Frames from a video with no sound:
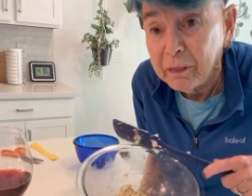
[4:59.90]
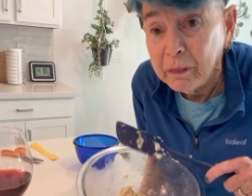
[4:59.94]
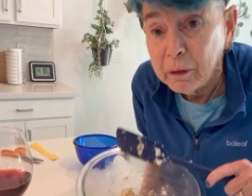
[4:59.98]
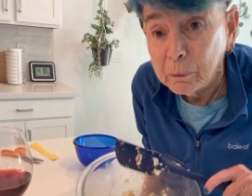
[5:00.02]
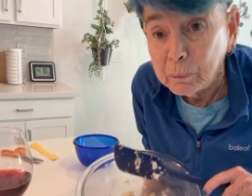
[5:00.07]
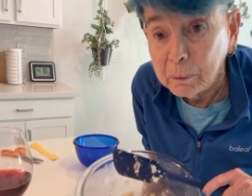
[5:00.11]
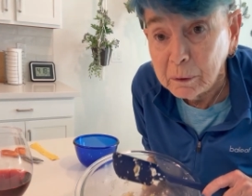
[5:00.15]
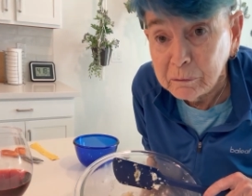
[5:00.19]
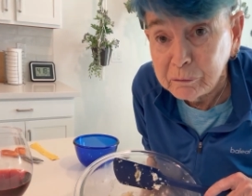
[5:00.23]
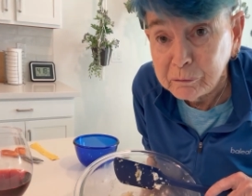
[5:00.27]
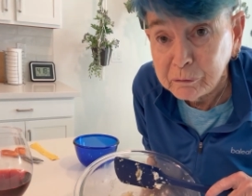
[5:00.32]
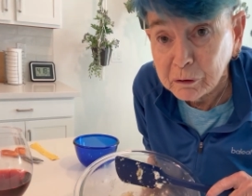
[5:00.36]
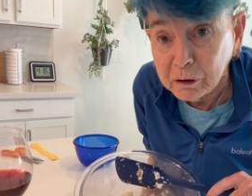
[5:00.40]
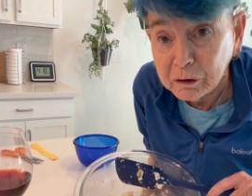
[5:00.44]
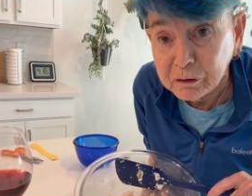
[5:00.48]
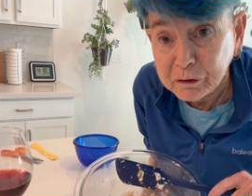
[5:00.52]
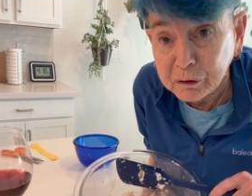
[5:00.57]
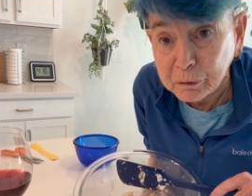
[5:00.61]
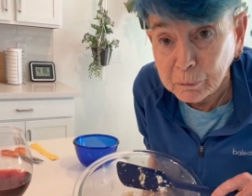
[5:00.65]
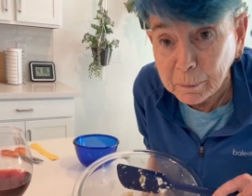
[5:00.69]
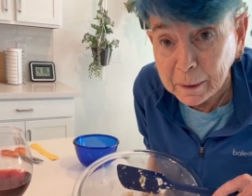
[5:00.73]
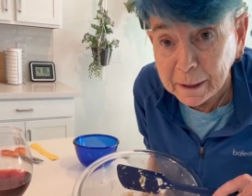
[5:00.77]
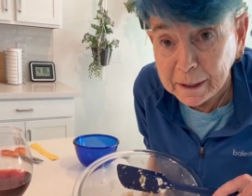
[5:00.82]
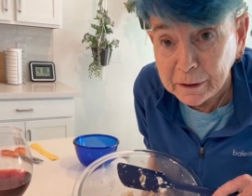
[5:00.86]
the
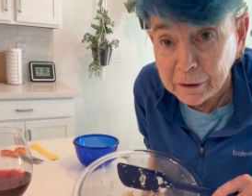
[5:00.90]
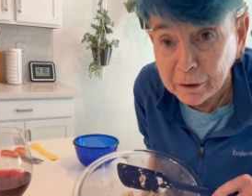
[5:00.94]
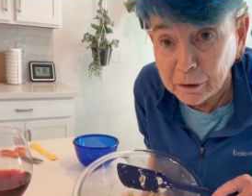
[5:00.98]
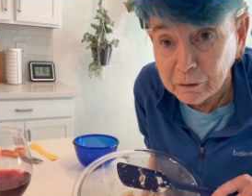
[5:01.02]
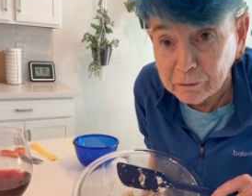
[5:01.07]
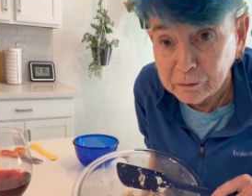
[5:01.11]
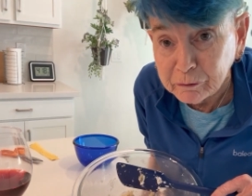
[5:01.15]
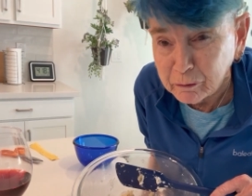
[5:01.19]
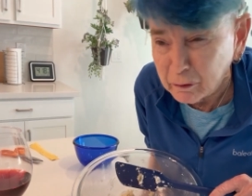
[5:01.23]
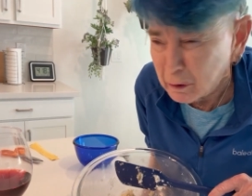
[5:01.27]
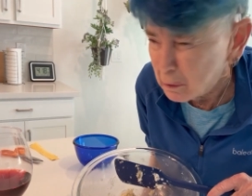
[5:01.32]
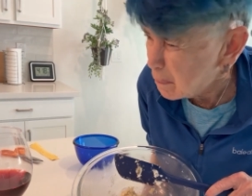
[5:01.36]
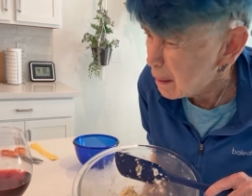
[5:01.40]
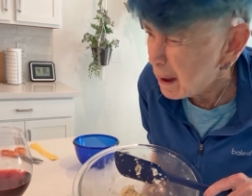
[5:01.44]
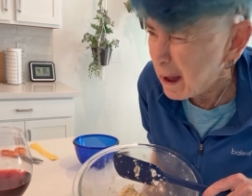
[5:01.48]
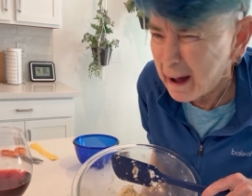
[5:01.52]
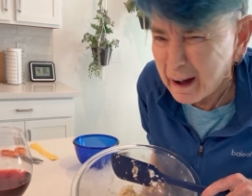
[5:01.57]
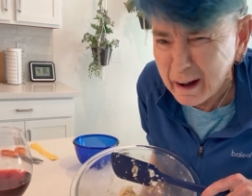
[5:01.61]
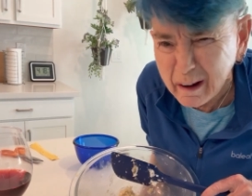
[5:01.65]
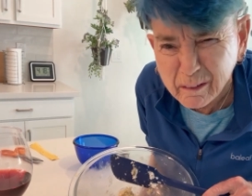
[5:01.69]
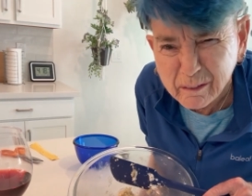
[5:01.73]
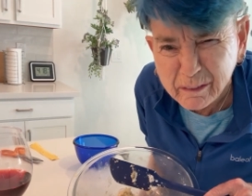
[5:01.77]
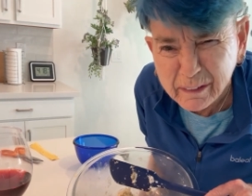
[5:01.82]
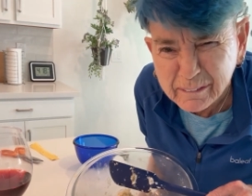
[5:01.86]
refrigerator for
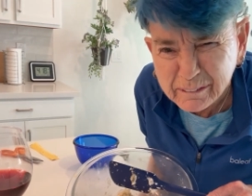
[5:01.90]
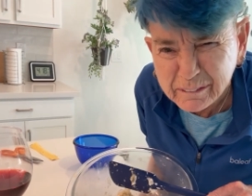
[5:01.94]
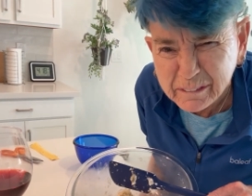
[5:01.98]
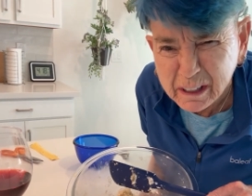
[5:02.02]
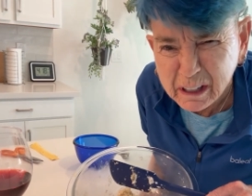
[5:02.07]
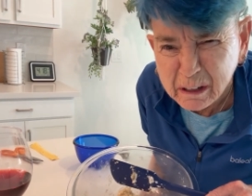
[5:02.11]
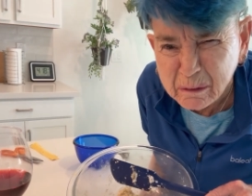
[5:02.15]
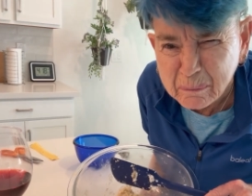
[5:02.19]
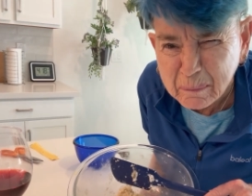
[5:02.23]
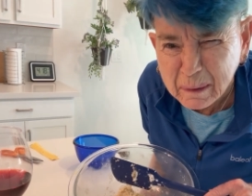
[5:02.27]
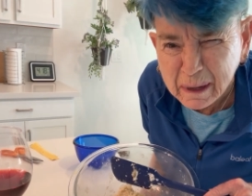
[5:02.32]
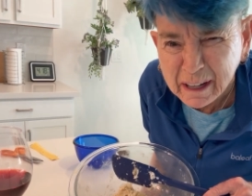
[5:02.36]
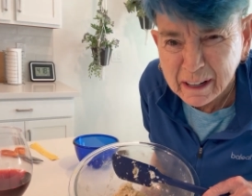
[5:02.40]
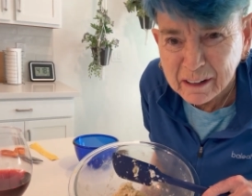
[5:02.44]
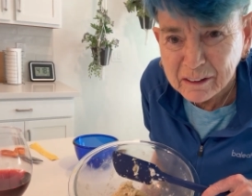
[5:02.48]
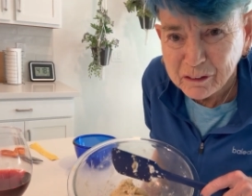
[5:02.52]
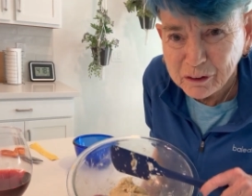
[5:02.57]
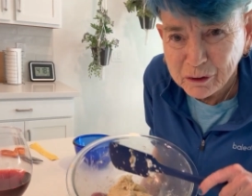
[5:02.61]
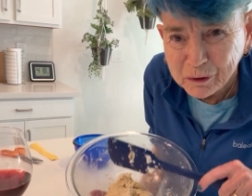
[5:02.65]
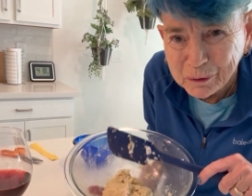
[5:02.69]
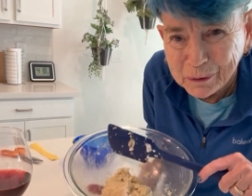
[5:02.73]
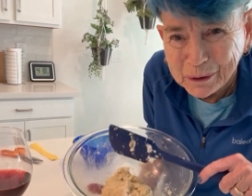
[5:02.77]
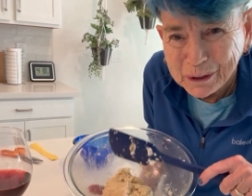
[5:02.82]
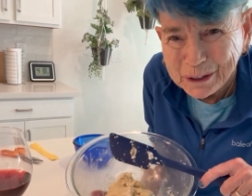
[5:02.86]
about 15 minutes
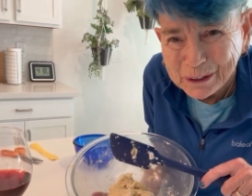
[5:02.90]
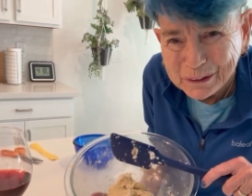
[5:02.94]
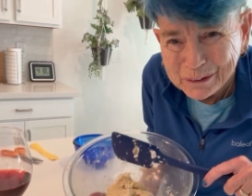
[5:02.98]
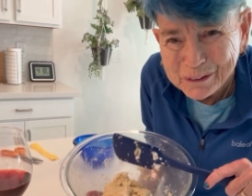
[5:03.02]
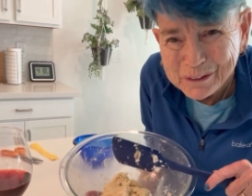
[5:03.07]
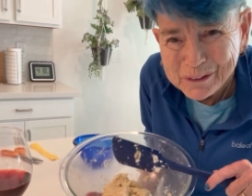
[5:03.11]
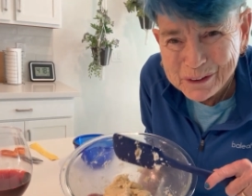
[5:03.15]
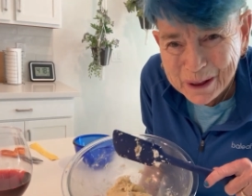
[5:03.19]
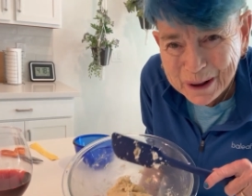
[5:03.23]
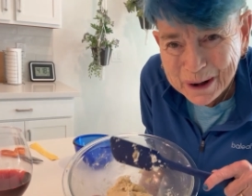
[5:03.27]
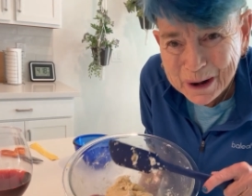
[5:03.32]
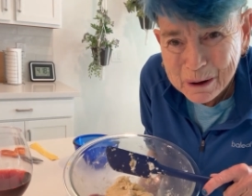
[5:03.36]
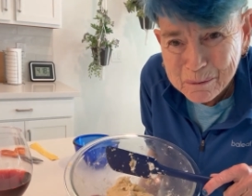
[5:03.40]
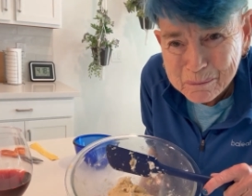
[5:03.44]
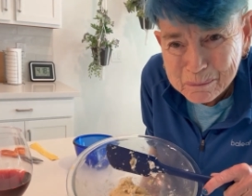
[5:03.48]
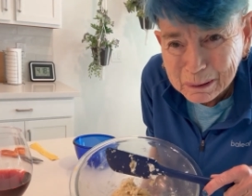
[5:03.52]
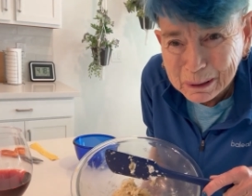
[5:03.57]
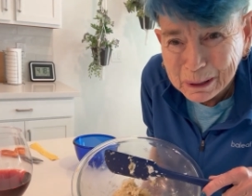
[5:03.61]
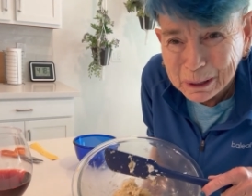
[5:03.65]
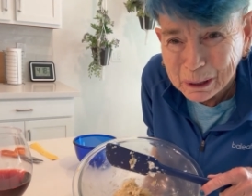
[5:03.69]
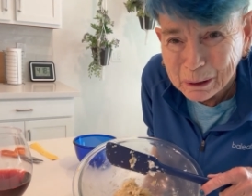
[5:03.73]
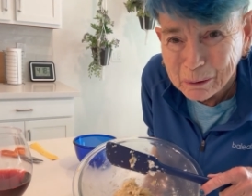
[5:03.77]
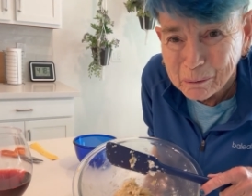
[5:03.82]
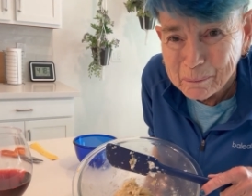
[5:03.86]
so it can set up a little